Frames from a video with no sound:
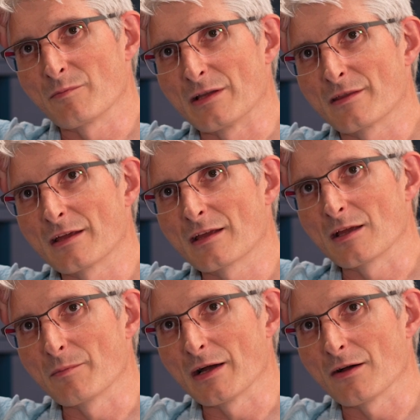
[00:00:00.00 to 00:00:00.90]
been thinking
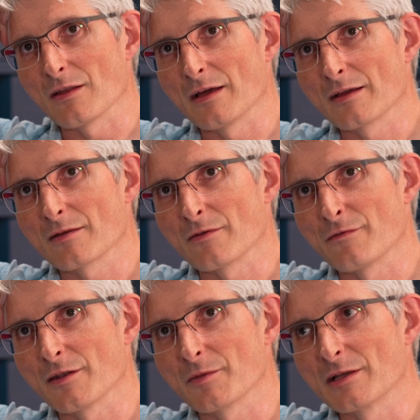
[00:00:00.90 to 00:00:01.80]
about like the
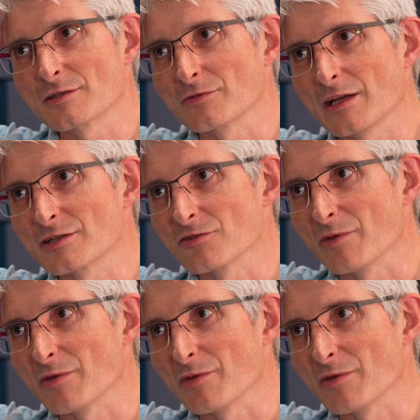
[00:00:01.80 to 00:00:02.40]
fundamental nature of